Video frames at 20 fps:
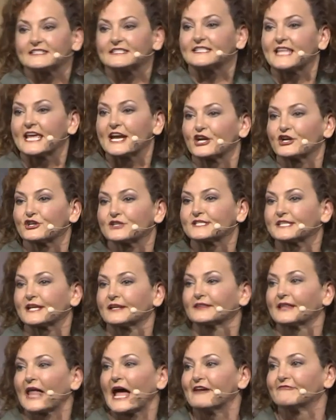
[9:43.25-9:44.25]
their
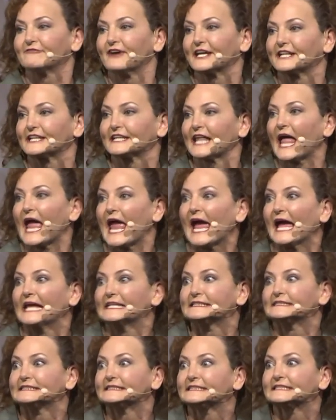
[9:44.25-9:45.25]
saliva
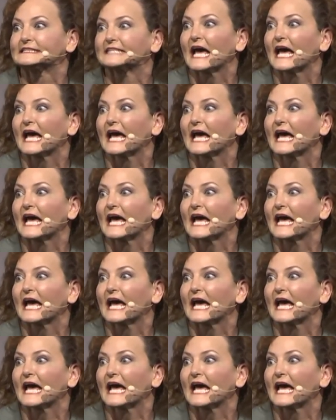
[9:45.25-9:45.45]
glands.